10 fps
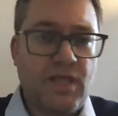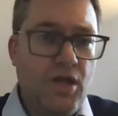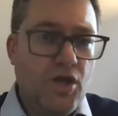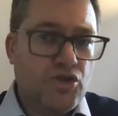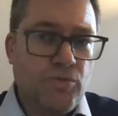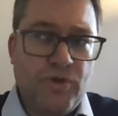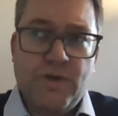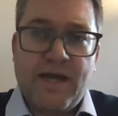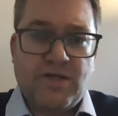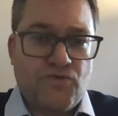Someone who
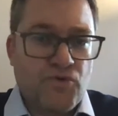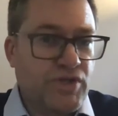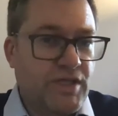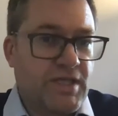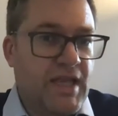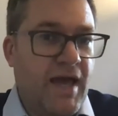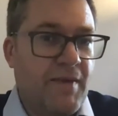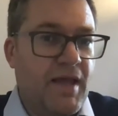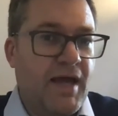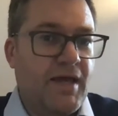gets thrust into the
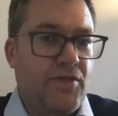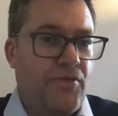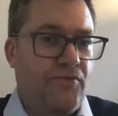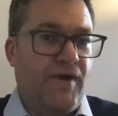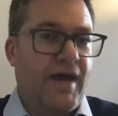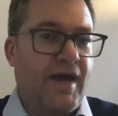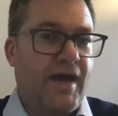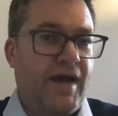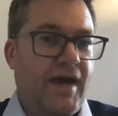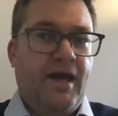limelight
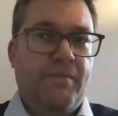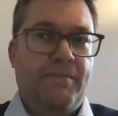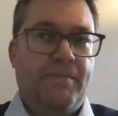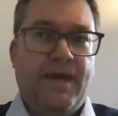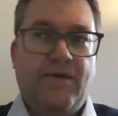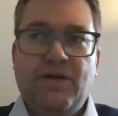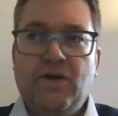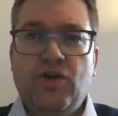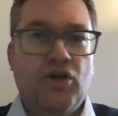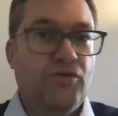via appearing on
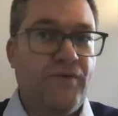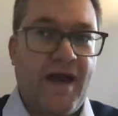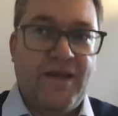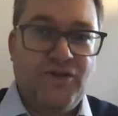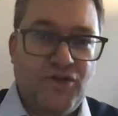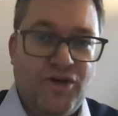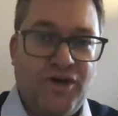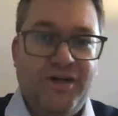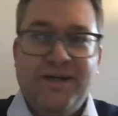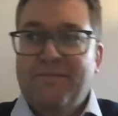Love Island
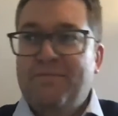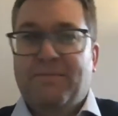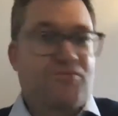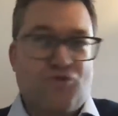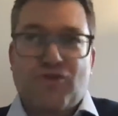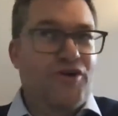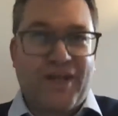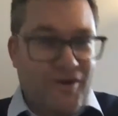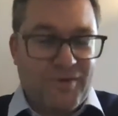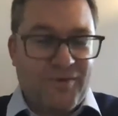or Big Brother,
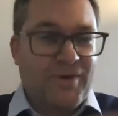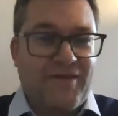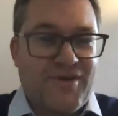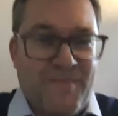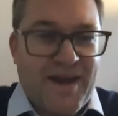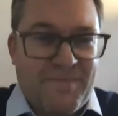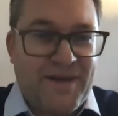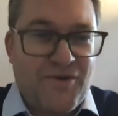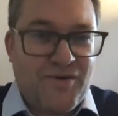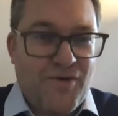or whatever it might have been
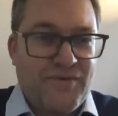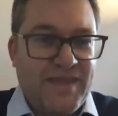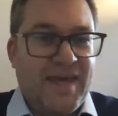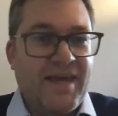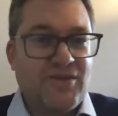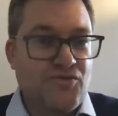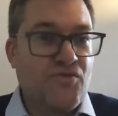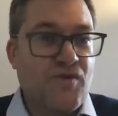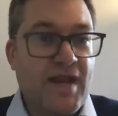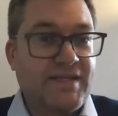over the years, and they're a
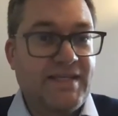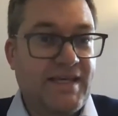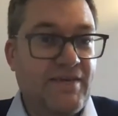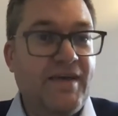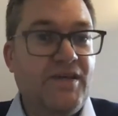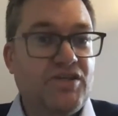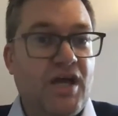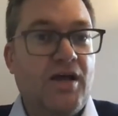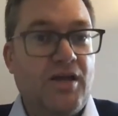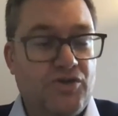reality TV
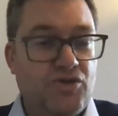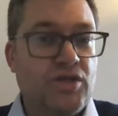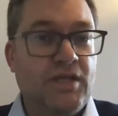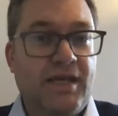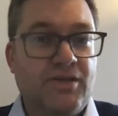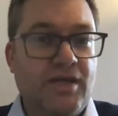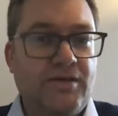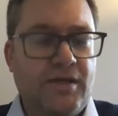star, and suddenly he's